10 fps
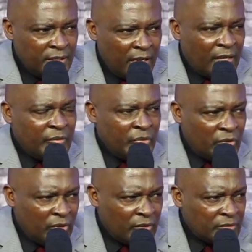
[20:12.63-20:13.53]
I
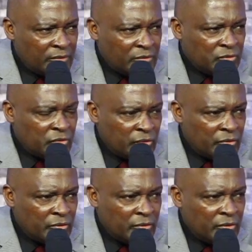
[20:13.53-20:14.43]
belong
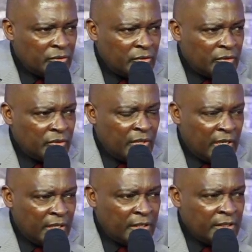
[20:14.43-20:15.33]
to
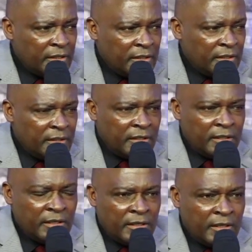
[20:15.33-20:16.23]
the
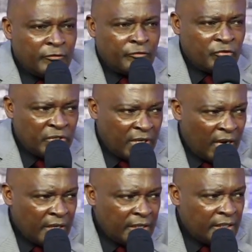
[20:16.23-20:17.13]
uh, food
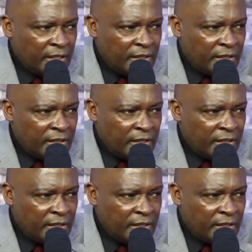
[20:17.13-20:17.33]
carrier.